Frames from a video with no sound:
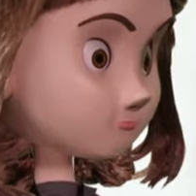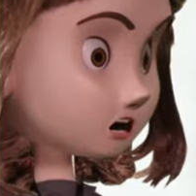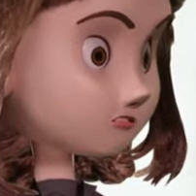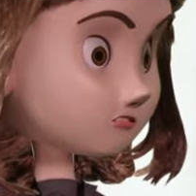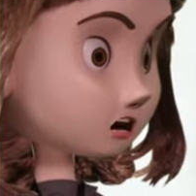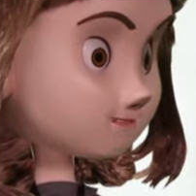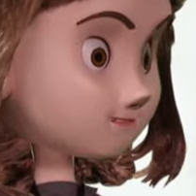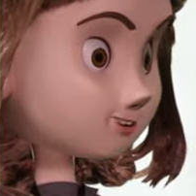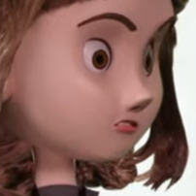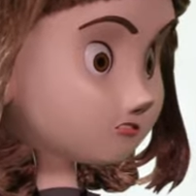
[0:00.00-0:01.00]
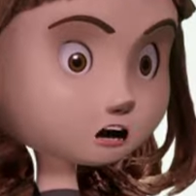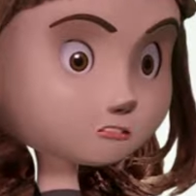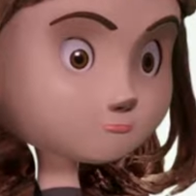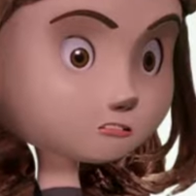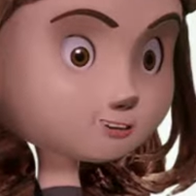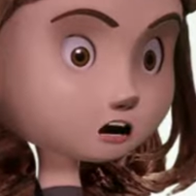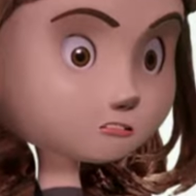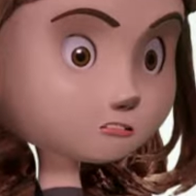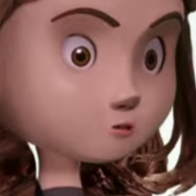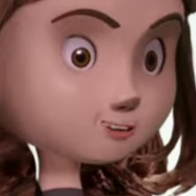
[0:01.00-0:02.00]
Which celebrities best
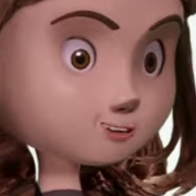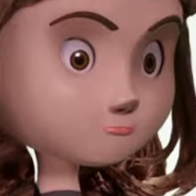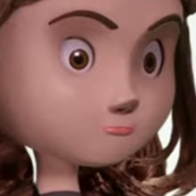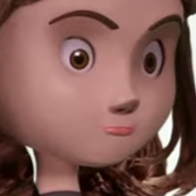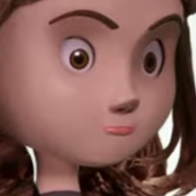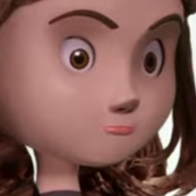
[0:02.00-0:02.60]
represent your brand?